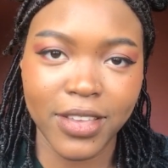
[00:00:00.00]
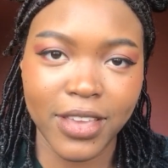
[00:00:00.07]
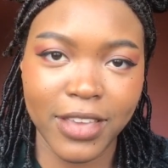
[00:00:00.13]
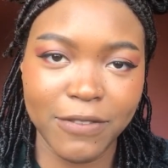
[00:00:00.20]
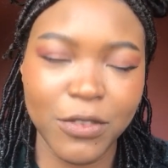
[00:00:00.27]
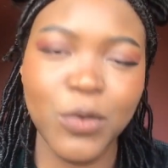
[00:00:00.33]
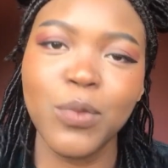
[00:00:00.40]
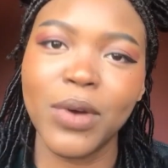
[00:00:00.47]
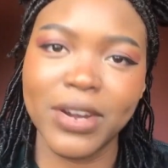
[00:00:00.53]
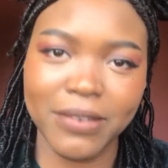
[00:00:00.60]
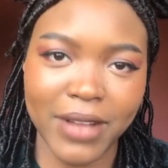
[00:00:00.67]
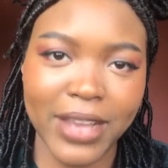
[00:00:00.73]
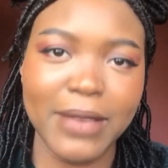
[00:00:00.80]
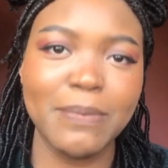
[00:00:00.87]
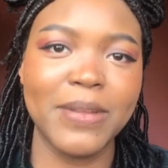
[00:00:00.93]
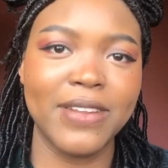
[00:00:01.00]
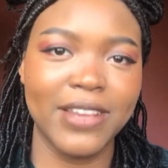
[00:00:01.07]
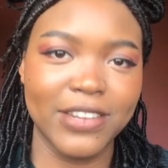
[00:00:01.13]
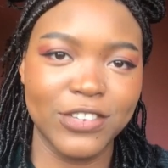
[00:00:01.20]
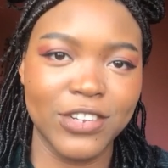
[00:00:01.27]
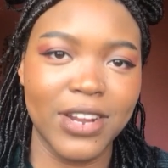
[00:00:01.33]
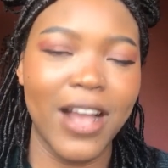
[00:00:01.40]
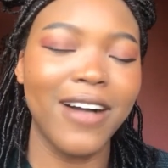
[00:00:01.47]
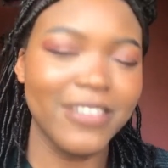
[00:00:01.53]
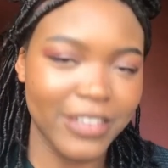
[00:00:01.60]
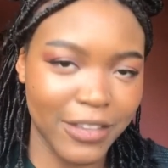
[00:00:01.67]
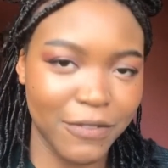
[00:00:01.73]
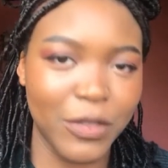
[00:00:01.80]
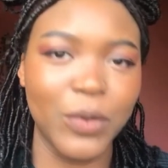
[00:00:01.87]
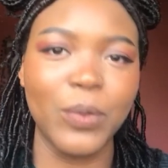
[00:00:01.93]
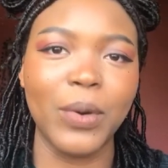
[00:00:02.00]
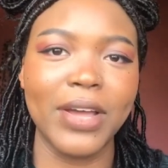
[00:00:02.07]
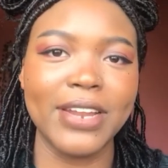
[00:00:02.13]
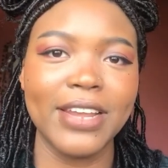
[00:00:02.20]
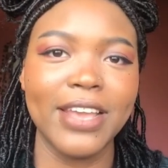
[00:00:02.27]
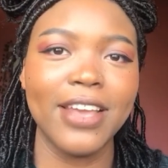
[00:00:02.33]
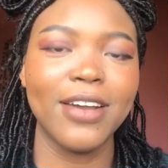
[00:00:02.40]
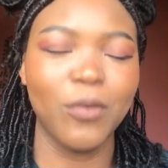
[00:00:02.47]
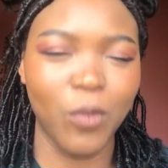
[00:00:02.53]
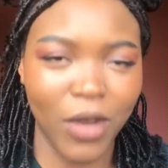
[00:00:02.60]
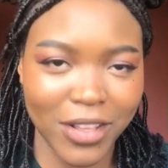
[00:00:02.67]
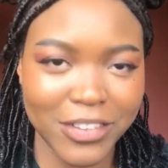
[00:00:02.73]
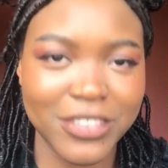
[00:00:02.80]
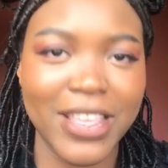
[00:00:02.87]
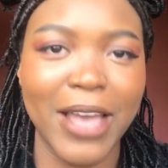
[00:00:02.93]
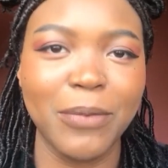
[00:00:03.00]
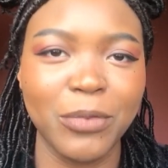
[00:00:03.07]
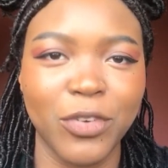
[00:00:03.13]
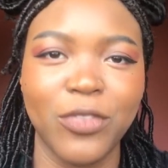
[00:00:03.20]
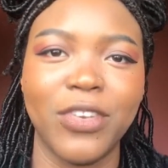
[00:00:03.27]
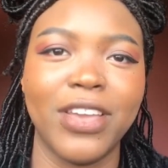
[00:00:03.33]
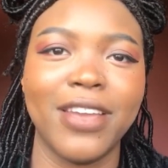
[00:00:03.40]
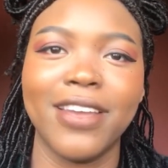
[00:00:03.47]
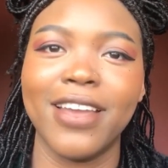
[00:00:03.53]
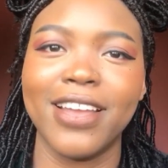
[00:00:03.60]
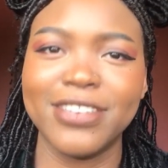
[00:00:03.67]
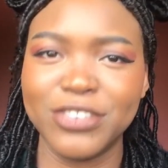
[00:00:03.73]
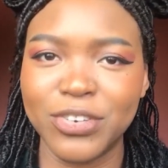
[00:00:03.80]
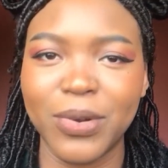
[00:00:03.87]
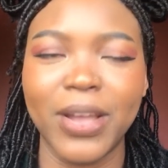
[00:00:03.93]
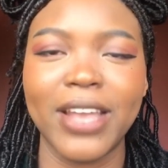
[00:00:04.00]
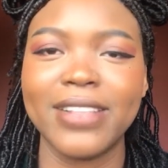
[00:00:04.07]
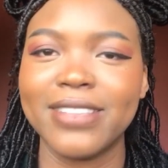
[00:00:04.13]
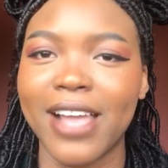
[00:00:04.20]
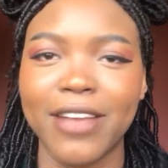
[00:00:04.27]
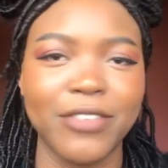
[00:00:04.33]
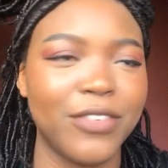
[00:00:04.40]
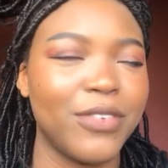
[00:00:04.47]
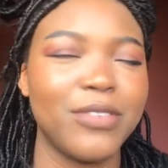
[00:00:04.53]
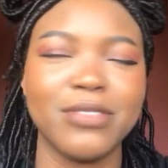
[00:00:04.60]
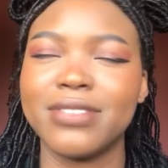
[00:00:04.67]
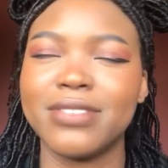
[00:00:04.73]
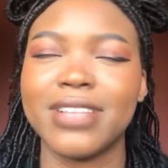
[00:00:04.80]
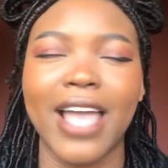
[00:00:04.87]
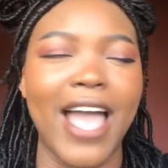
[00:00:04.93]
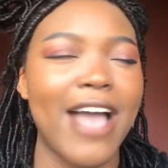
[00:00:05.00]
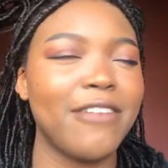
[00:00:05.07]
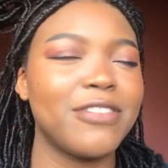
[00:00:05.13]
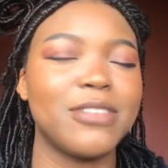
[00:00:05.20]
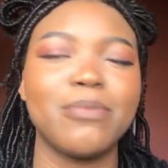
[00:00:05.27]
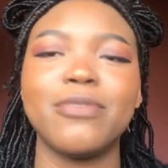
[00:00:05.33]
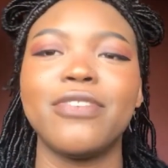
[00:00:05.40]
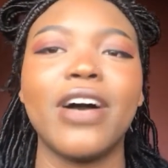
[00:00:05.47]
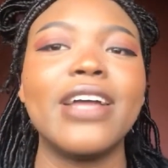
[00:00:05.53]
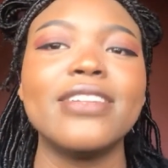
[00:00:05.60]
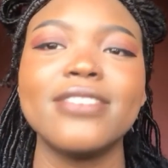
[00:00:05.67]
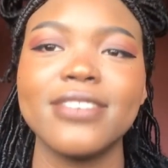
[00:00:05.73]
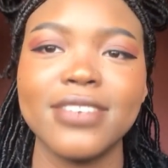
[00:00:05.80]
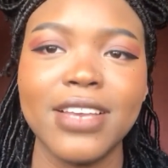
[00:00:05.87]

If you want a recommendation, I'll give you one. Watch that movie, enjoy it, laugh, have some fun.